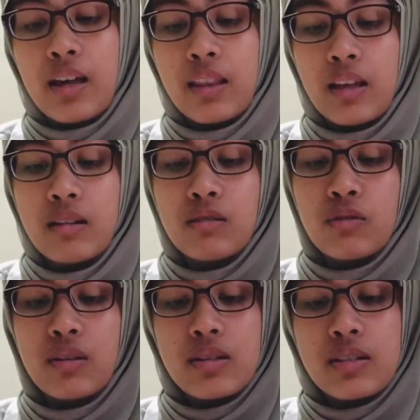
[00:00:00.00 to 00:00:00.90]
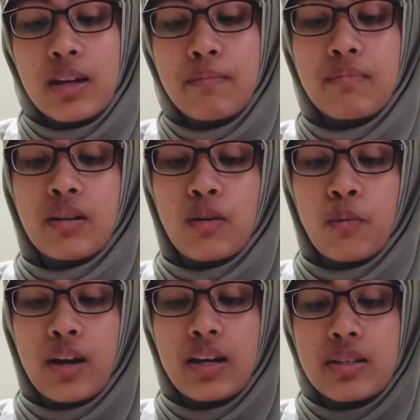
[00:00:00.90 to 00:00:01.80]
and then do the same
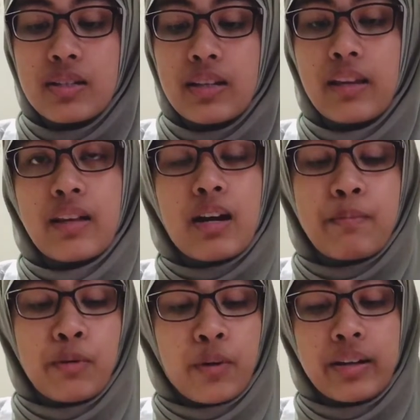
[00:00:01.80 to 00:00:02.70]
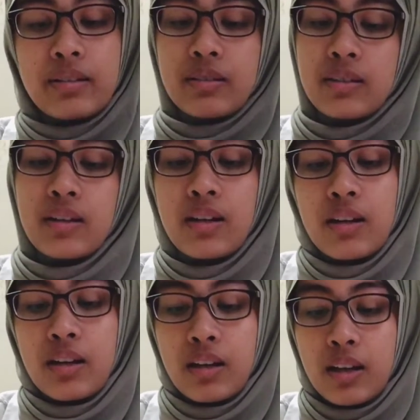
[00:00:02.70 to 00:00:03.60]
way just like the upper one.
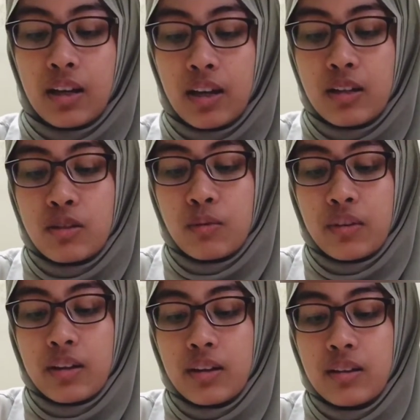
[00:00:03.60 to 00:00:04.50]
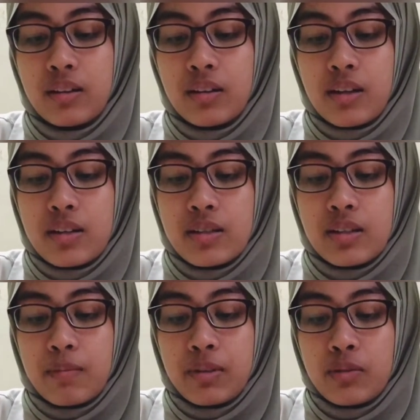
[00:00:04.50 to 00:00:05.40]
Okay, do the
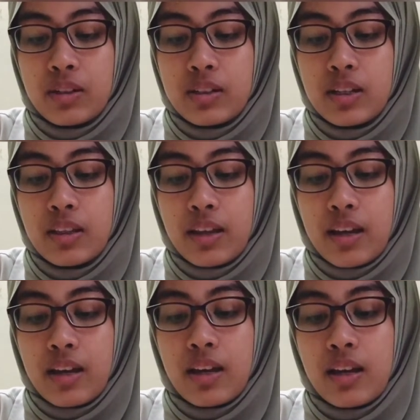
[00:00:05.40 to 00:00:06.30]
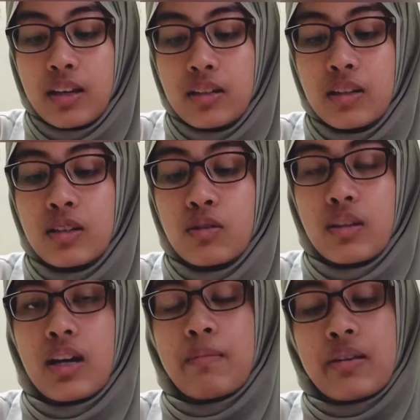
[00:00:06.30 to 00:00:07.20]
insert between the teeth and do
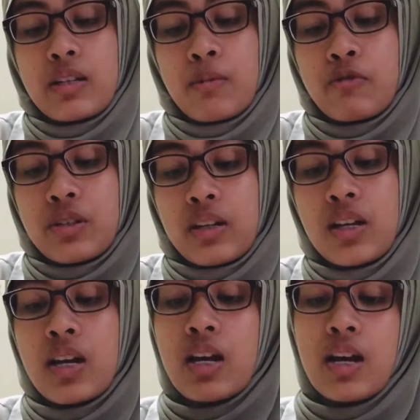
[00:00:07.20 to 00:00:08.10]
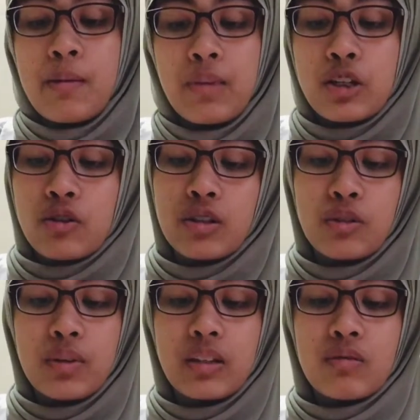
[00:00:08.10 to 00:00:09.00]
the up and down motion. Make sure
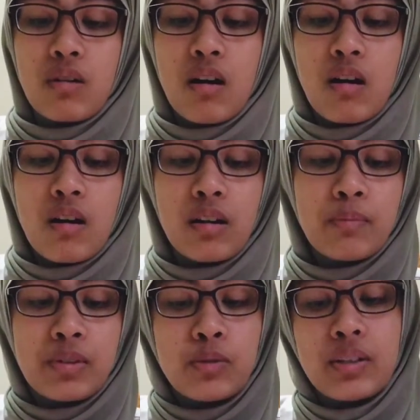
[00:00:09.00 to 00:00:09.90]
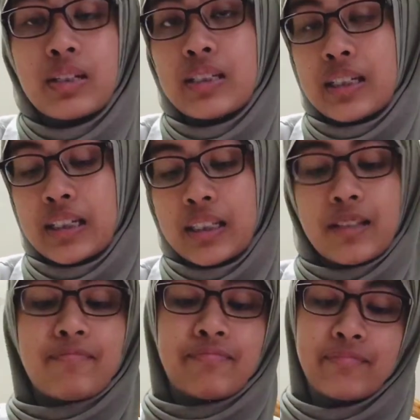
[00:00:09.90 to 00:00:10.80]
do it to all between the teeth.
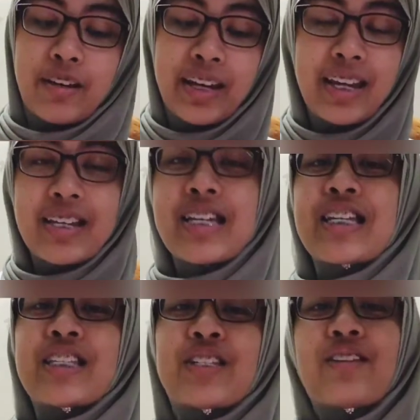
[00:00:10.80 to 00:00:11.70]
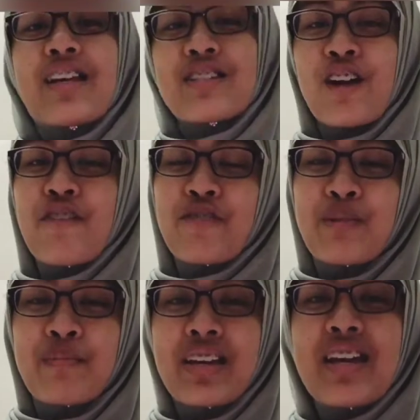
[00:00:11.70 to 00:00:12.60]
Okay, so that's all
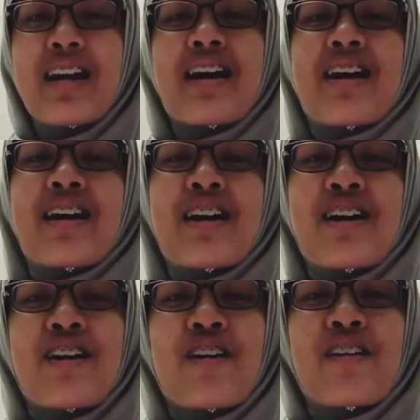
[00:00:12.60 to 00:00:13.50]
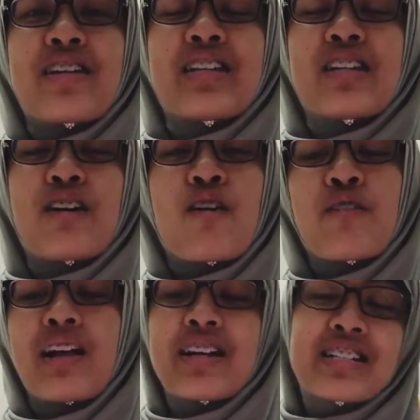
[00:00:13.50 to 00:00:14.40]
from me on the
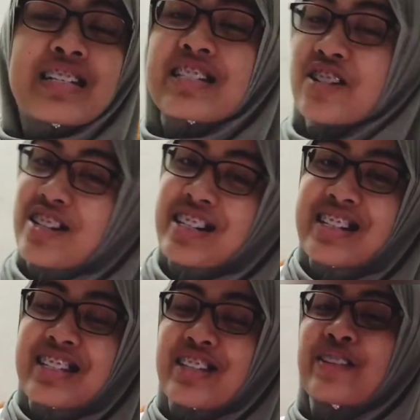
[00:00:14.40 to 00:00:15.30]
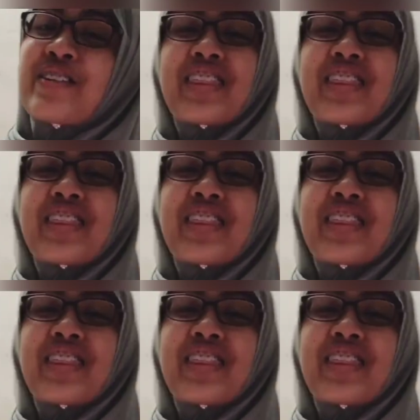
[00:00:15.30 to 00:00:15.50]
oral hygiene instructions. So